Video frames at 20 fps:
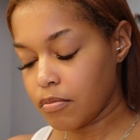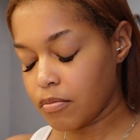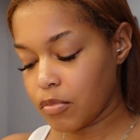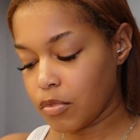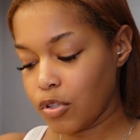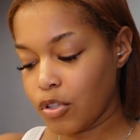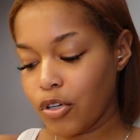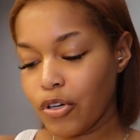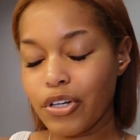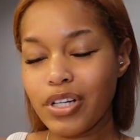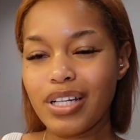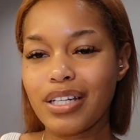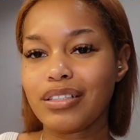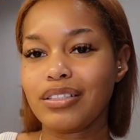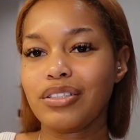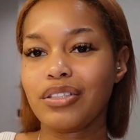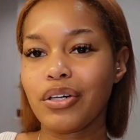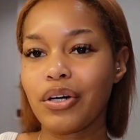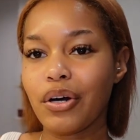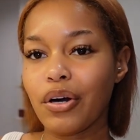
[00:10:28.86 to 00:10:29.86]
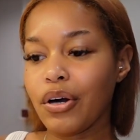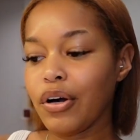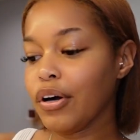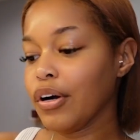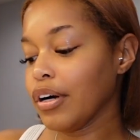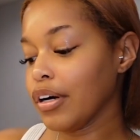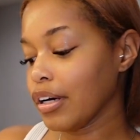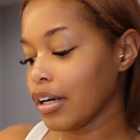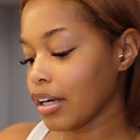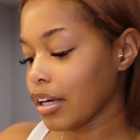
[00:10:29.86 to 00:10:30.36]
learning to
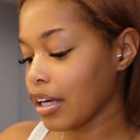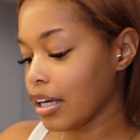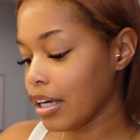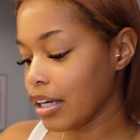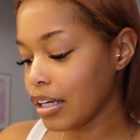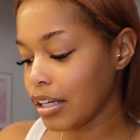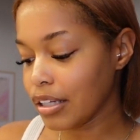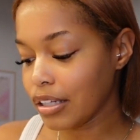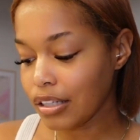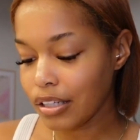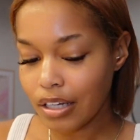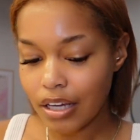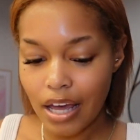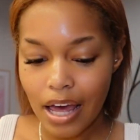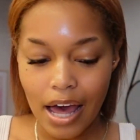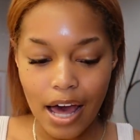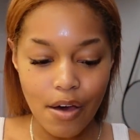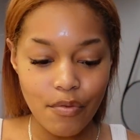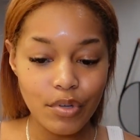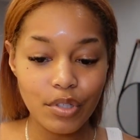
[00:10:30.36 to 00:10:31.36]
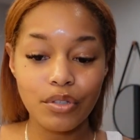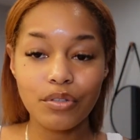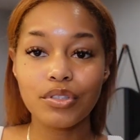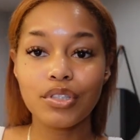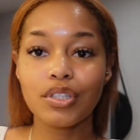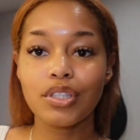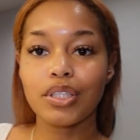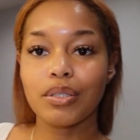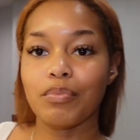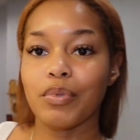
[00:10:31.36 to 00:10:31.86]
cook and having those
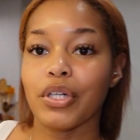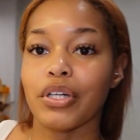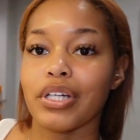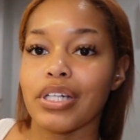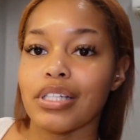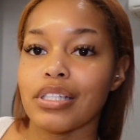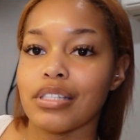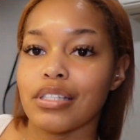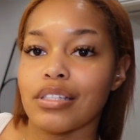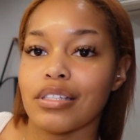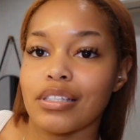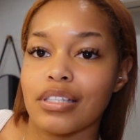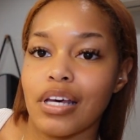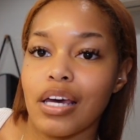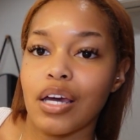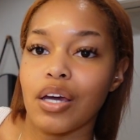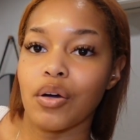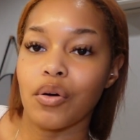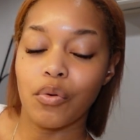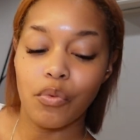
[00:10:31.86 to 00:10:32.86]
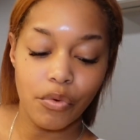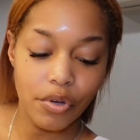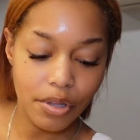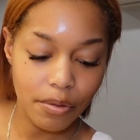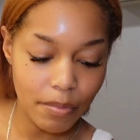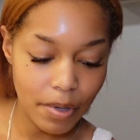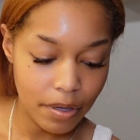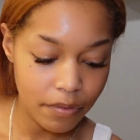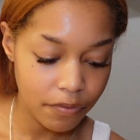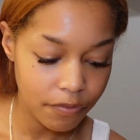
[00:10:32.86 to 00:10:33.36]
experiences like with
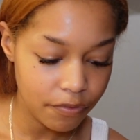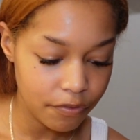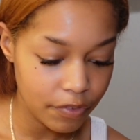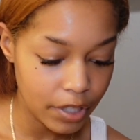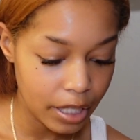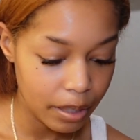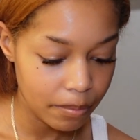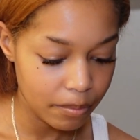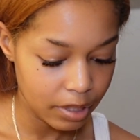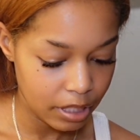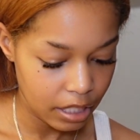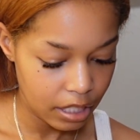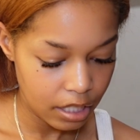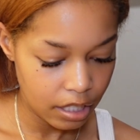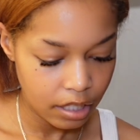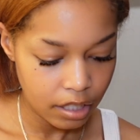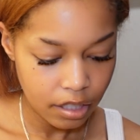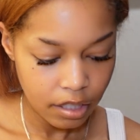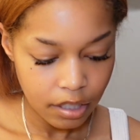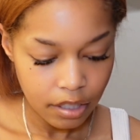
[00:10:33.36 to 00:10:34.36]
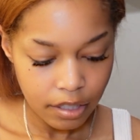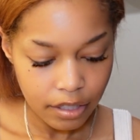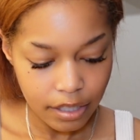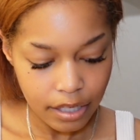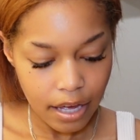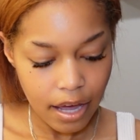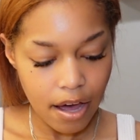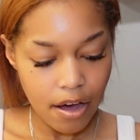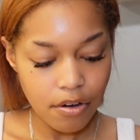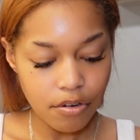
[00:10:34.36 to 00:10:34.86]
my family,
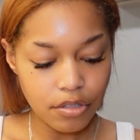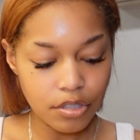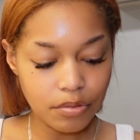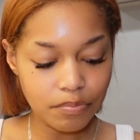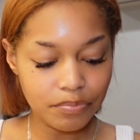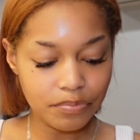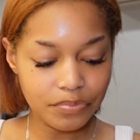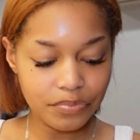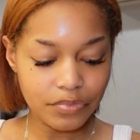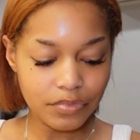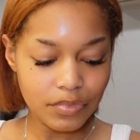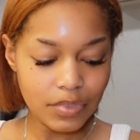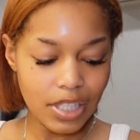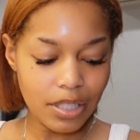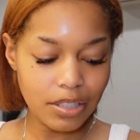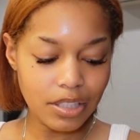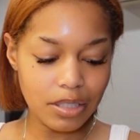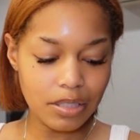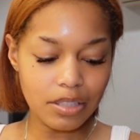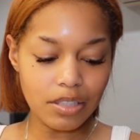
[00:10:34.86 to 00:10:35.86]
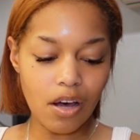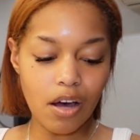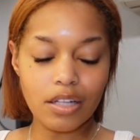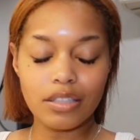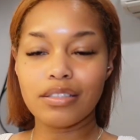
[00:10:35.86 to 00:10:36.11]
like how it's